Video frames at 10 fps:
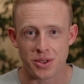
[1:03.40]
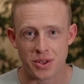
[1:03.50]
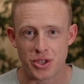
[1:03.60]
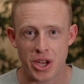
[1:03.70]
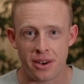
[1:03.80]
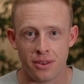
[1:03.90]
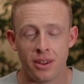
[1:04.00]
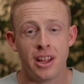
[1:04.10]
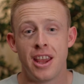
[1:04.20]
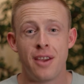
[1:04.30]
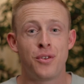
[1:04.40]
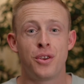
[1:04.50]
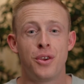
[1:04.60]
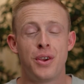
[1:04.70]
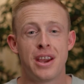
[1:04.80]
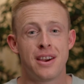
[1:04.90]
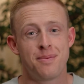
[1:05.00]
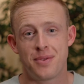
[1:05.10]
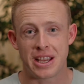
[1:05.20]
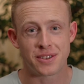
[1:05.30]
to the channel. If you're new here,
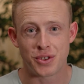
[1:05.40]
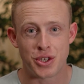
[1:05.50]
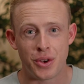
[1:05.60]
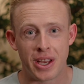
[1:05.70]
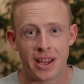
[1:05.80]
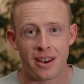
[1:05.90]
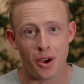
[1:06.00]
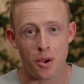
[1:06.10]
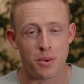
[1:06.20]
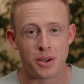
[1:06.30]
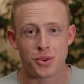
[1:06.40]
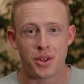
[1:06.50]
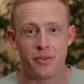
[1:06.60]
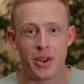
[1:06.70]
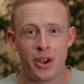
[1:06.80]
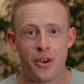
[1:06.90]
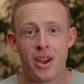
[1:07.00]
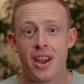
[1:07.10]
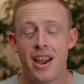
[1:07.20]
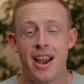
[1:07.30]
thanks for tuning in. I hope you enjoy the video.
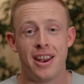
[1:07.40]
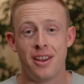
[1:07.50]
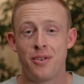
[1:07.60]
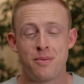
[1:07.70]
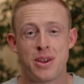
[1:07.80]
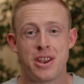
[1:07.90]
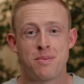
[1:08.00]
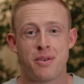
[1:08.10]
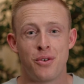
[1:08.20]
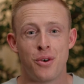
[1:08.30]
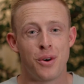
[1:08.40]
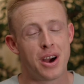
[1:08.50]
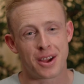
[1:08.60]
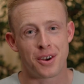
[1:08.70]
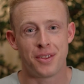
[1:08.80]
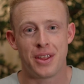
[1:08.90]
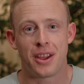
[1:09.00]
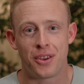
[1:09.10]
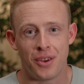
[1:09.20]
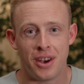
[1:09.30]
And if you've been here before, I can't
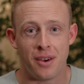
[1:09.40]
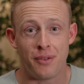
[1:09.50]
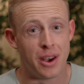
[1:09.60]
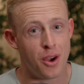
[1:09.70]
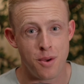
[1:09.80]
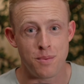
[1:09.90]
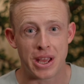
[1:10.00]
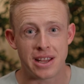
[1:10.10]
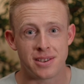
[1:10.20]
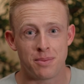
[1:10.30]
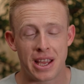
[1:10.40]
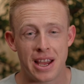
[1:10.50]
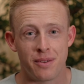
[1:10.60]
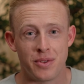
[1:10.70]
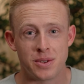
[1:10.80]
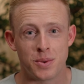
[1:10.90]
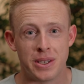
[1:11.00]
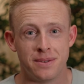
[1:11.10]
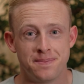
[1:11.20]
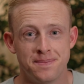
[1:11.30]
thank you enough and hope you get something out of this one.